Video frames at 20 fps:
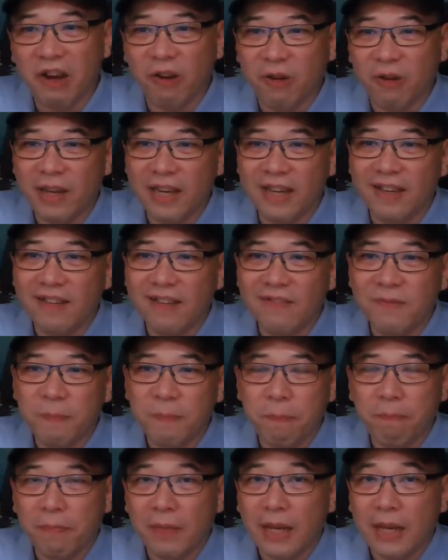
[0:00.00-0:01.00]
Okay?
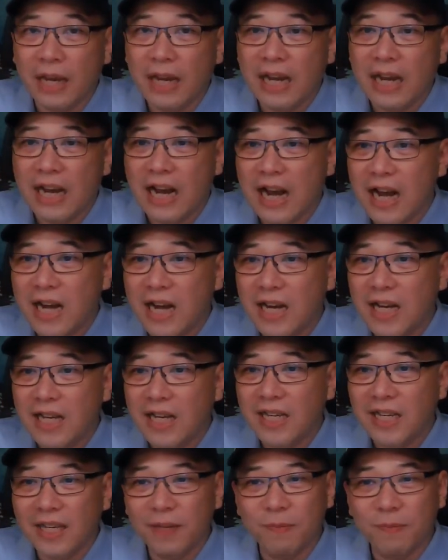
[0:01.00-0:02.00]

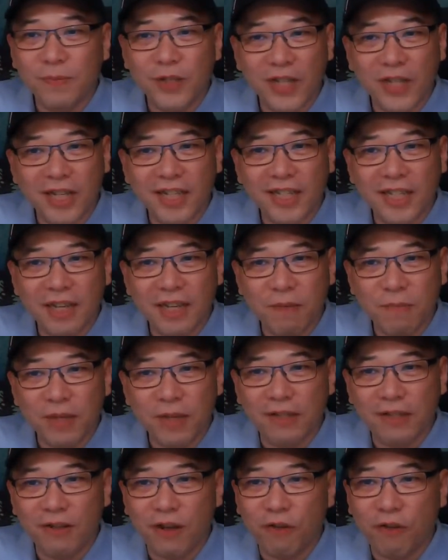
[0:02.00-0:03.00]
I am just a
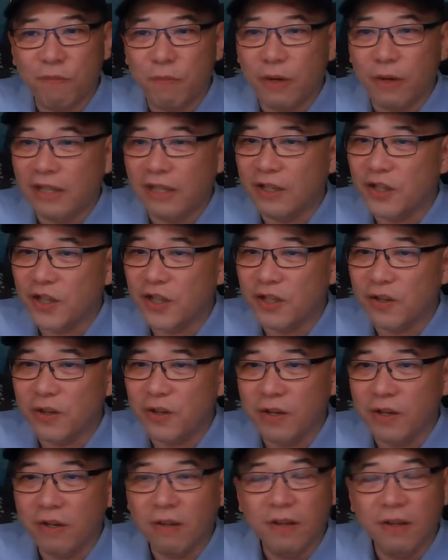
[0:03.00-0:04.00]
mental health
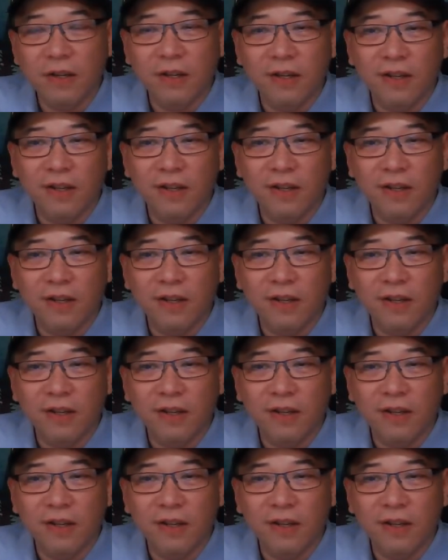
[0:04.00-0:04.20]
practitioner